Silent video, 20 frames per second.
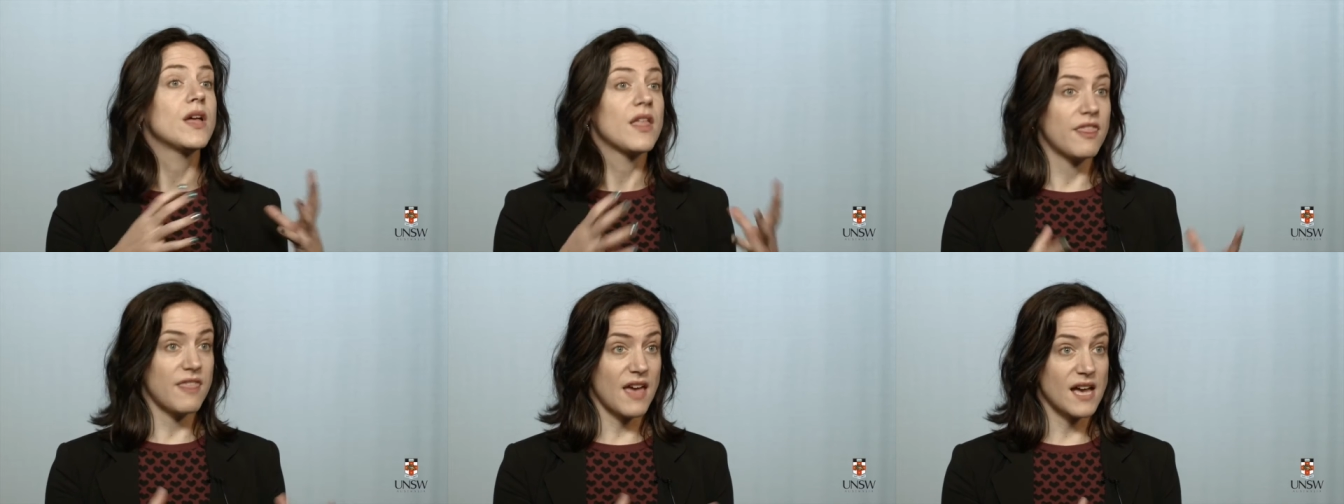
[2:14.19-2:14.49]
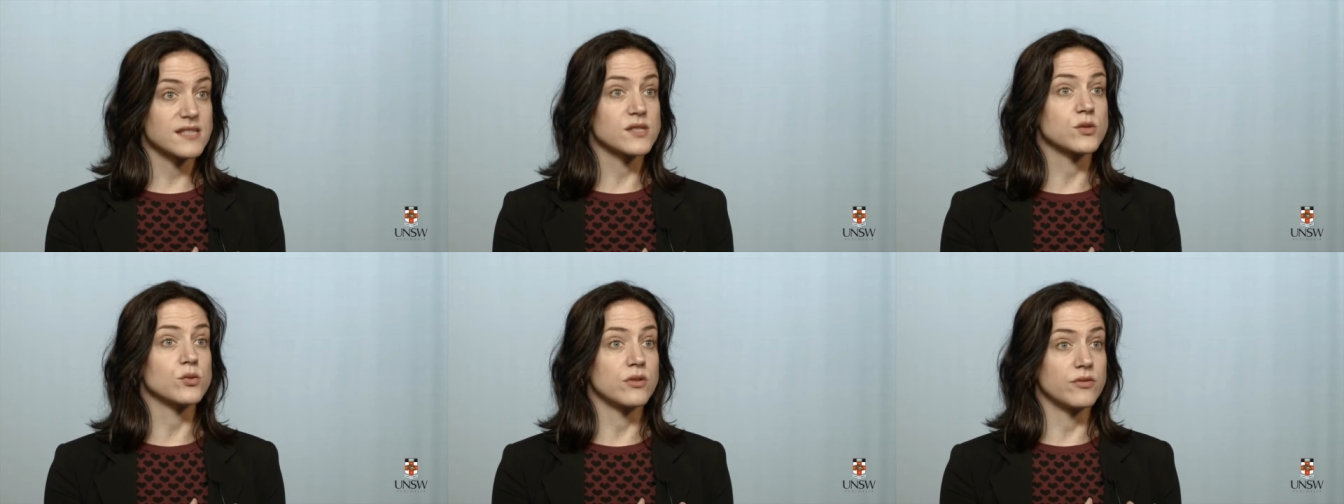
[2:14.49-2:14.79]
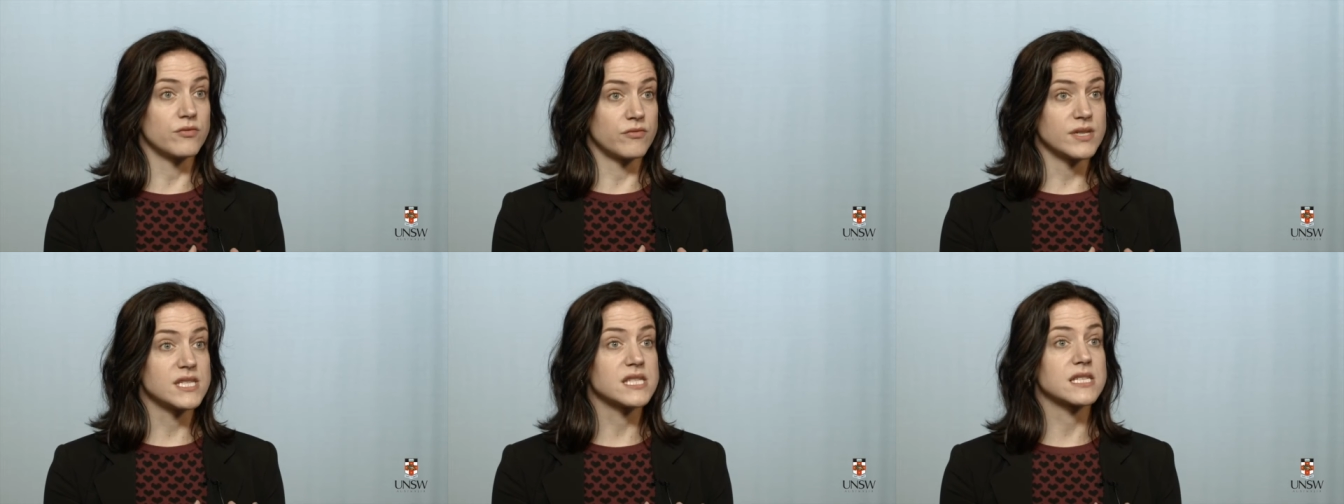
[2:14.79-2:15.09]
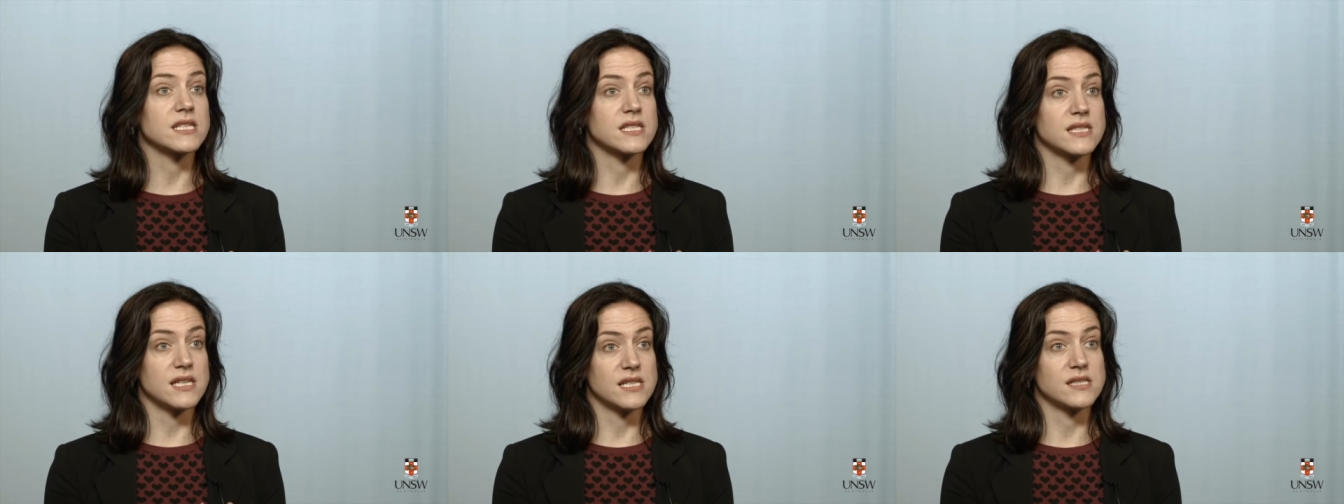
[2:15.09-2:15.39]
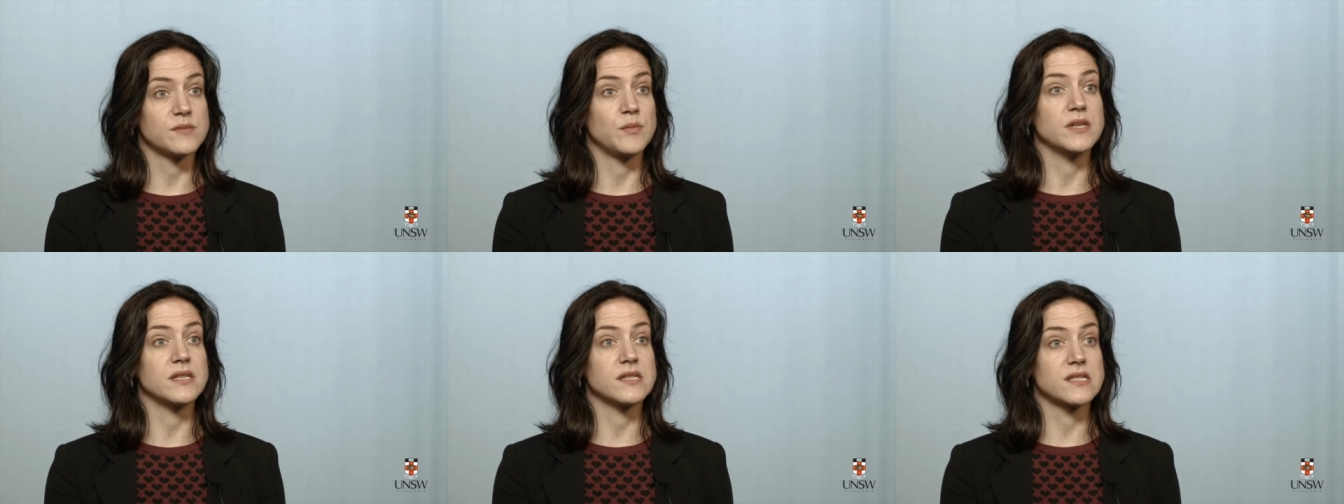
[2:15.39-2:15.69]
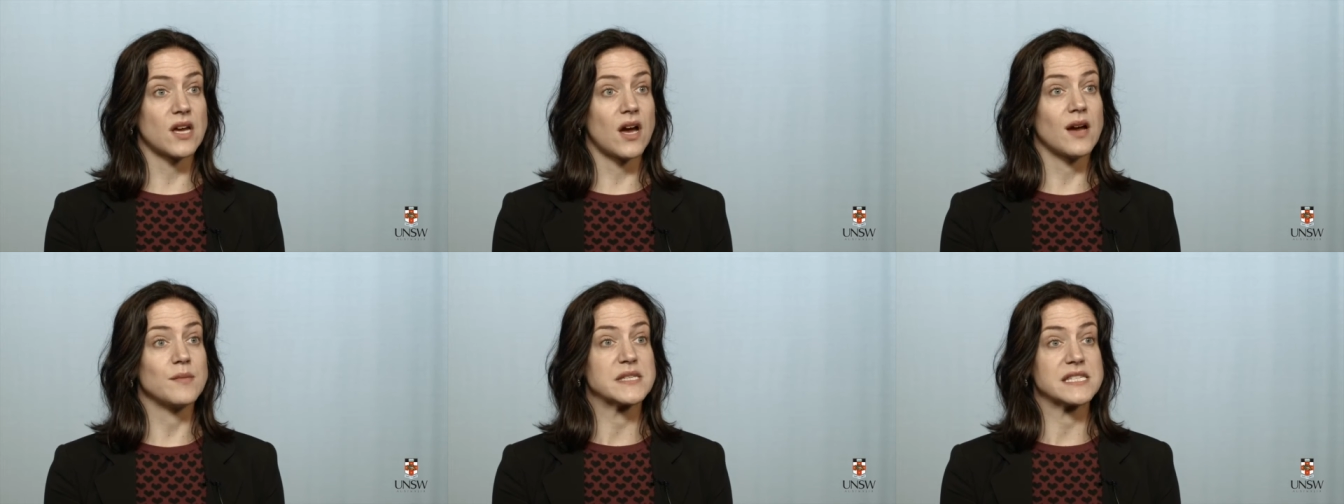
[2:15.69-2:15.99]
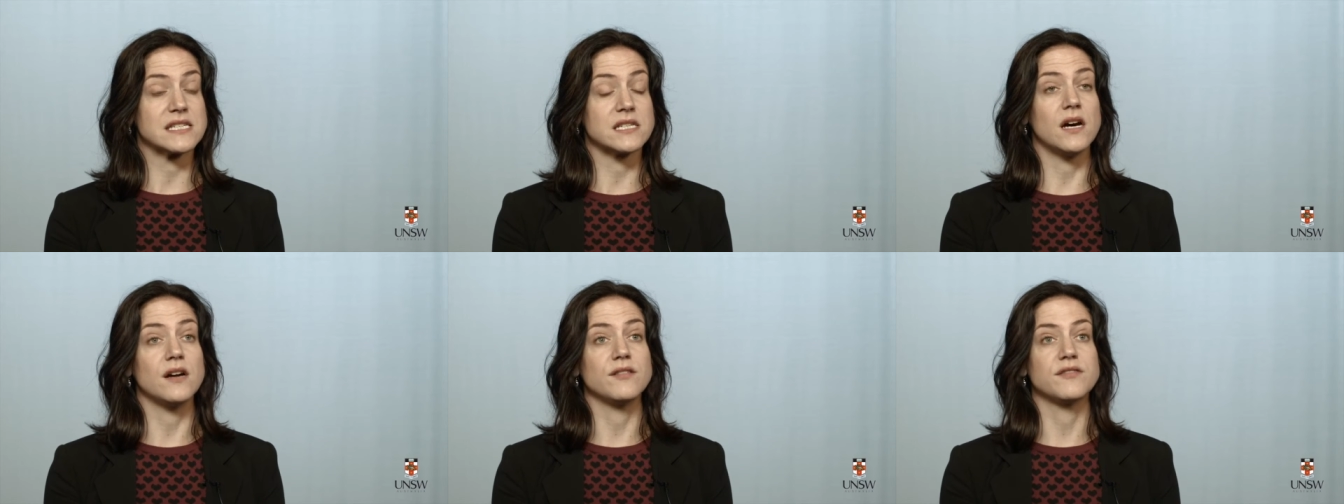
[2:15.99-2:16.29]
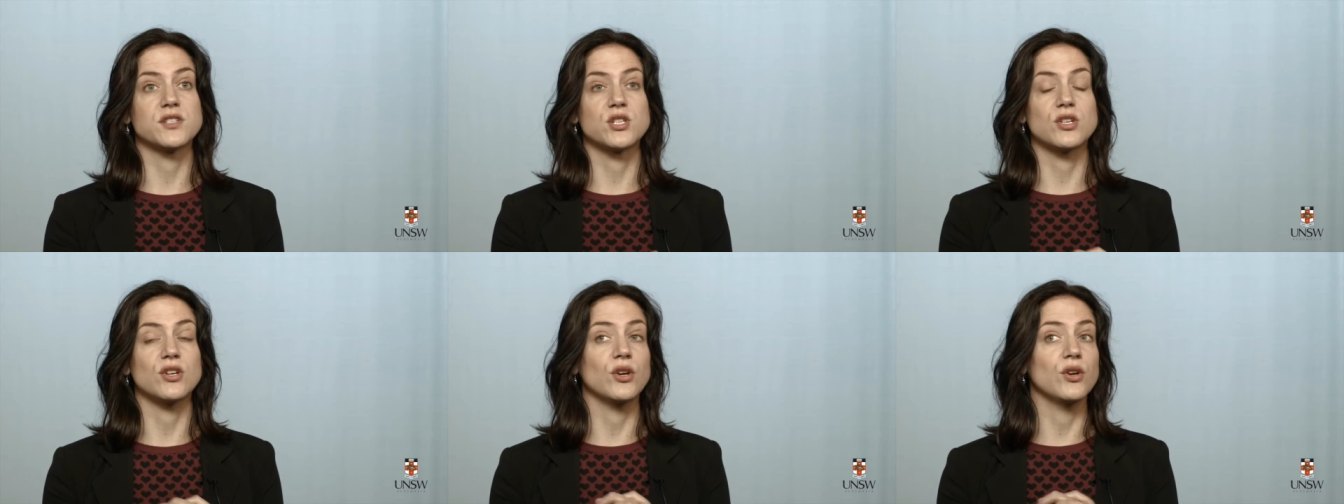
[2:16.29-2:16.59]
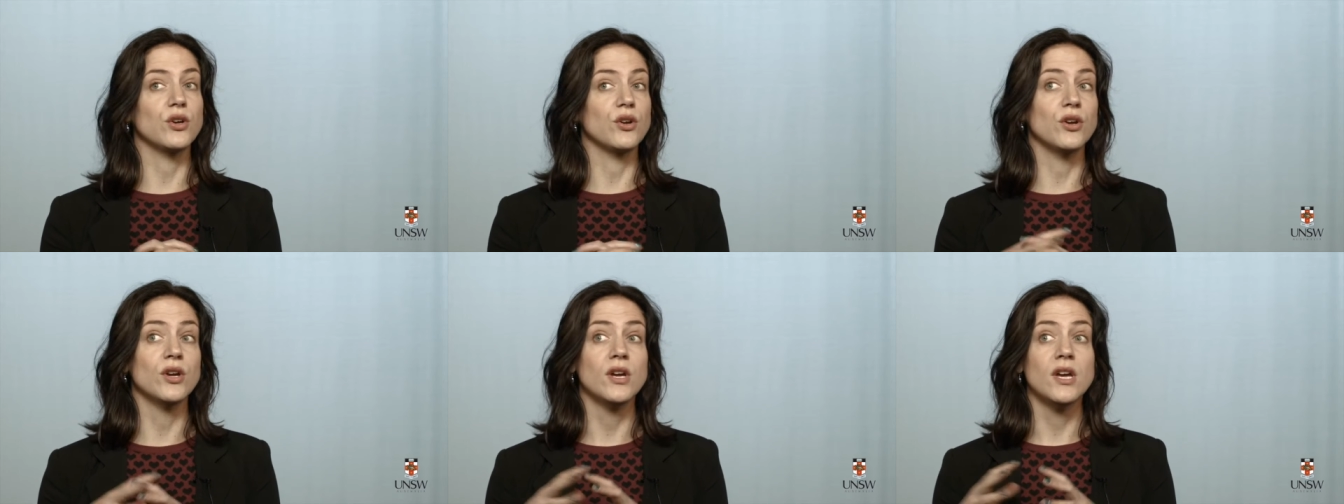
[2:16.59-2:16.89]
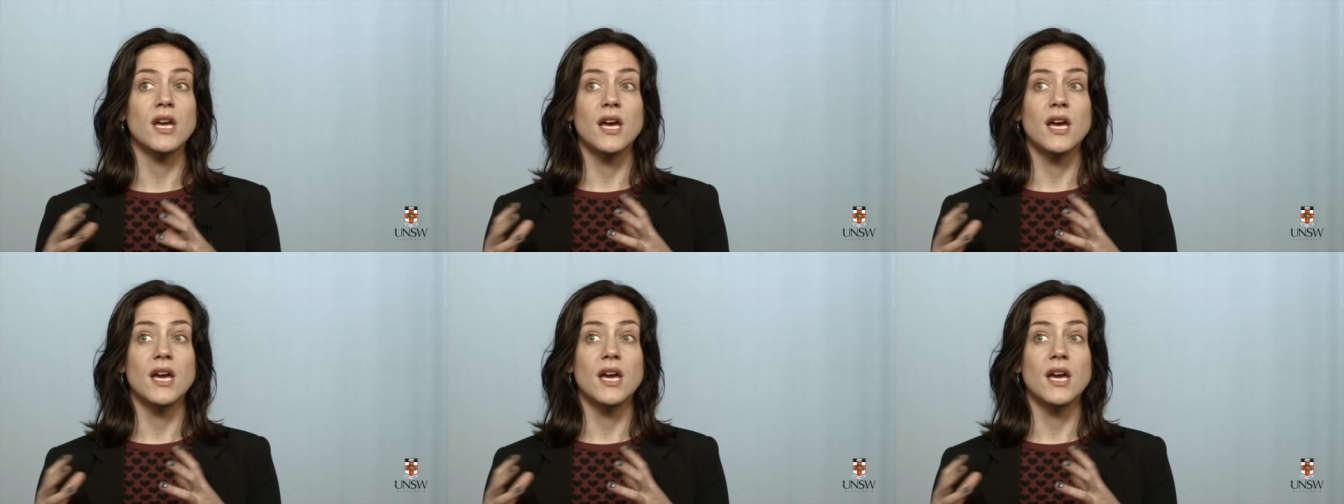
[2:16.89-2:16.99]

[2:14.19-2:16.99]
that sort of risk assessment type stuff to